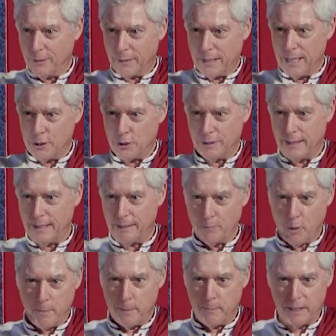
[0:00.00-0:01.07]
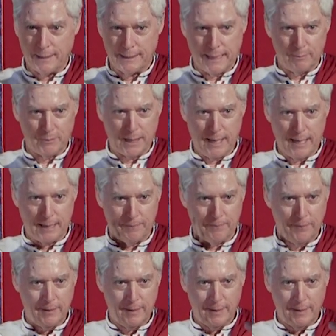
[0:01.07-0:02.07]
location and momentum at the same time.